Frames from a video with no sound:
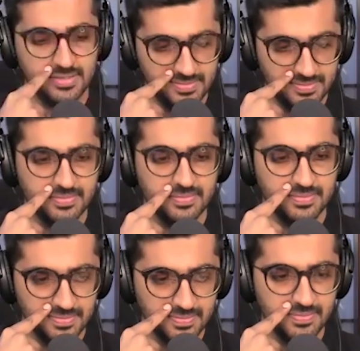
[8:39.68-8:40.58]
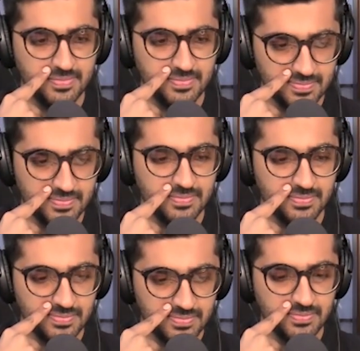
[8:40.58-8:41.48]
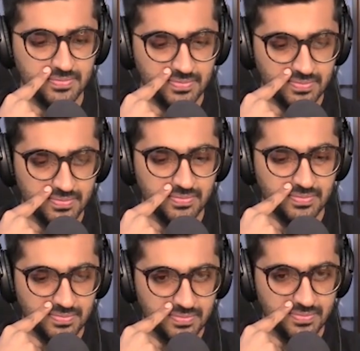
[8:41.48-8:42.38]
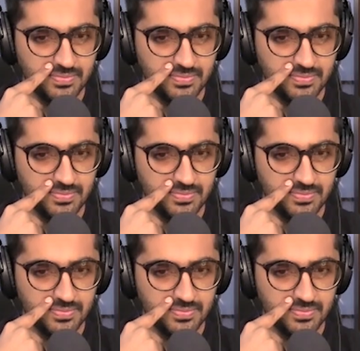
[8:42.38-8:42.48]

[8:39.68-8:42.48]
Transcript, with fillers: like just go into like typing stuff and